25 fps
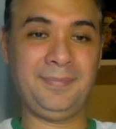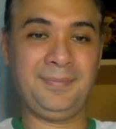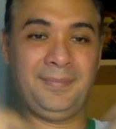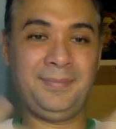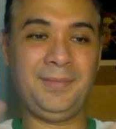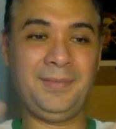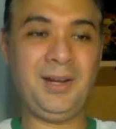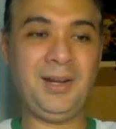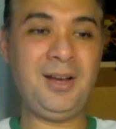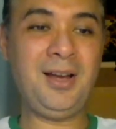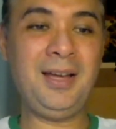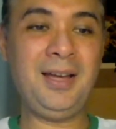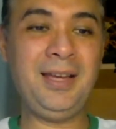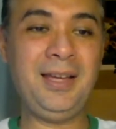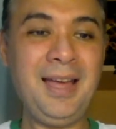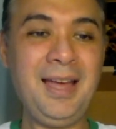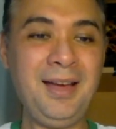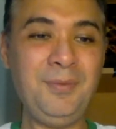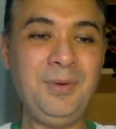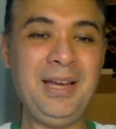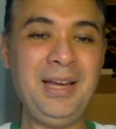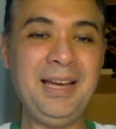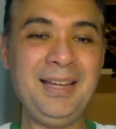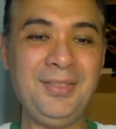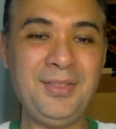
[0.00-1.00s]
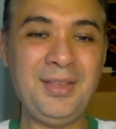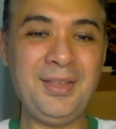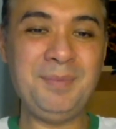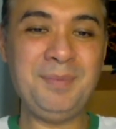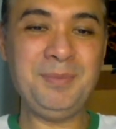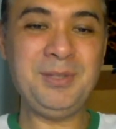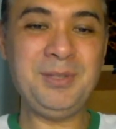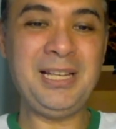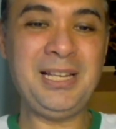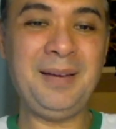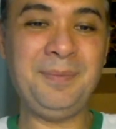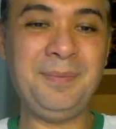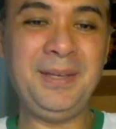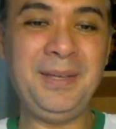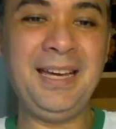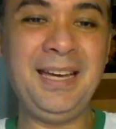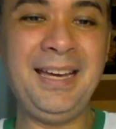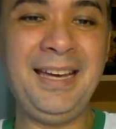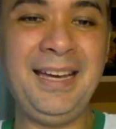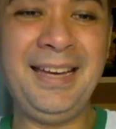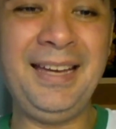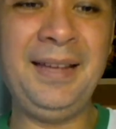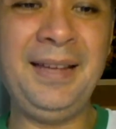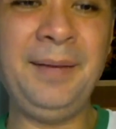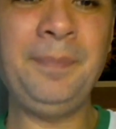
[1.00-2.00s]
Oh yeah, we got thumbs up.
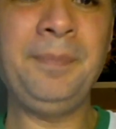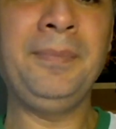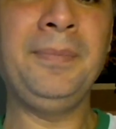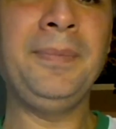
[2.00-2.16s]
Yay!